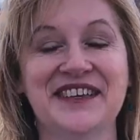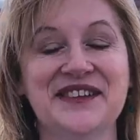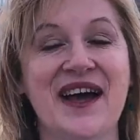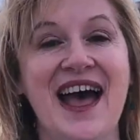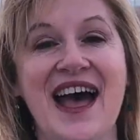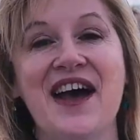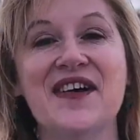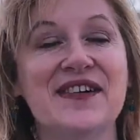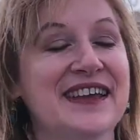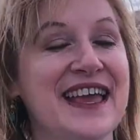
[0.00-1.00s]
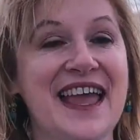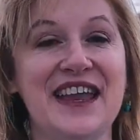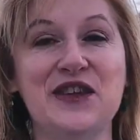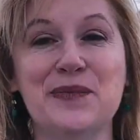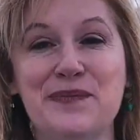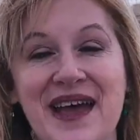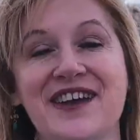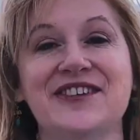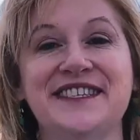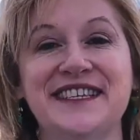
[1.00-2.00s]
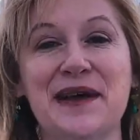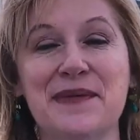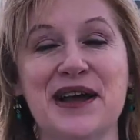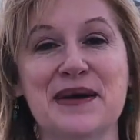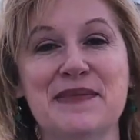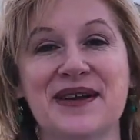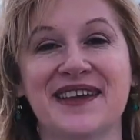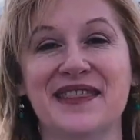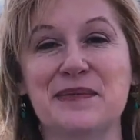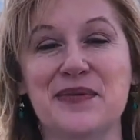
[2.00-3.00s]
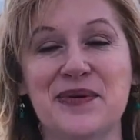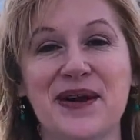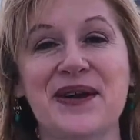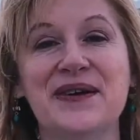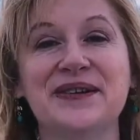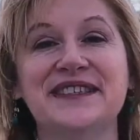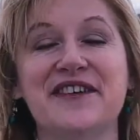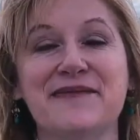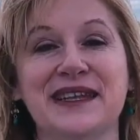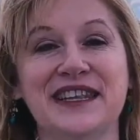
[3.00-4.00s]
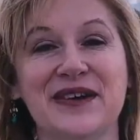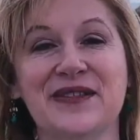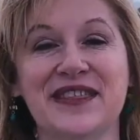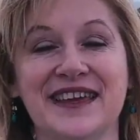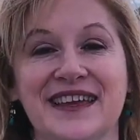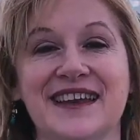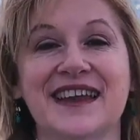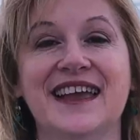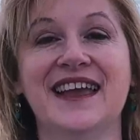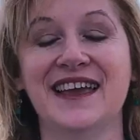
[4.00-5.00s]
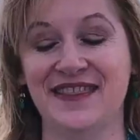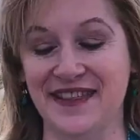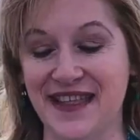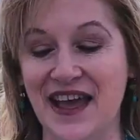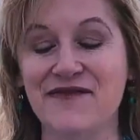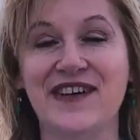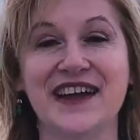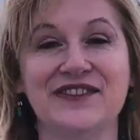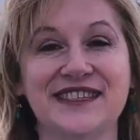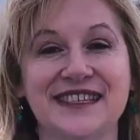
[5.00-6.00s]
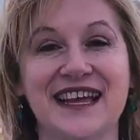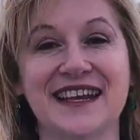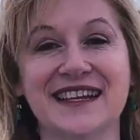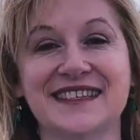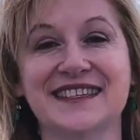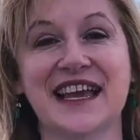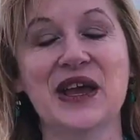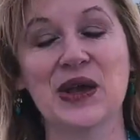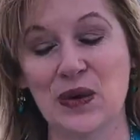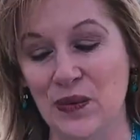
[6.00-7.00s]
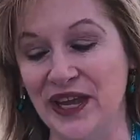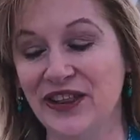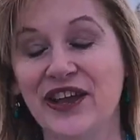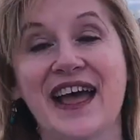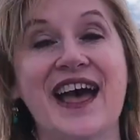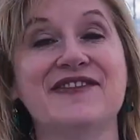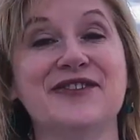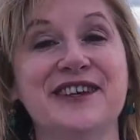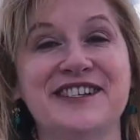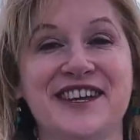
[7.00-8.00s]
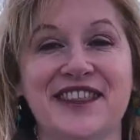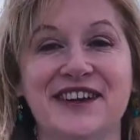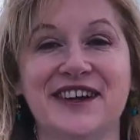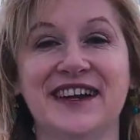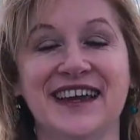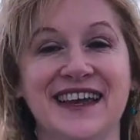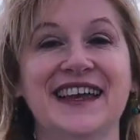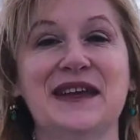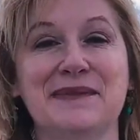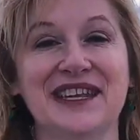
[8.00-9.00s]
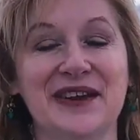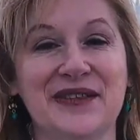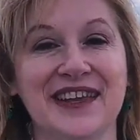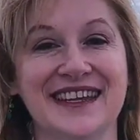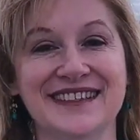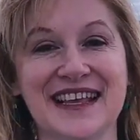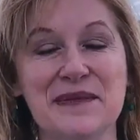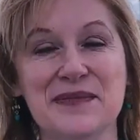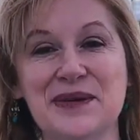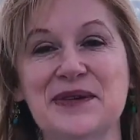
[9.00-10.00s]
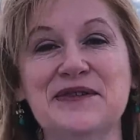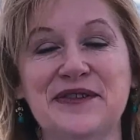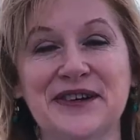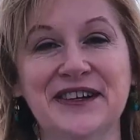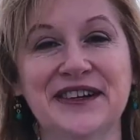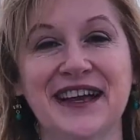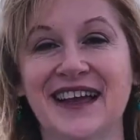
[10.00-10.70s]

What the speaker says: So how can you better sum up the pros of Midlothian than that final sentence? We look after each other in Midlothian. Isn't that beautiful?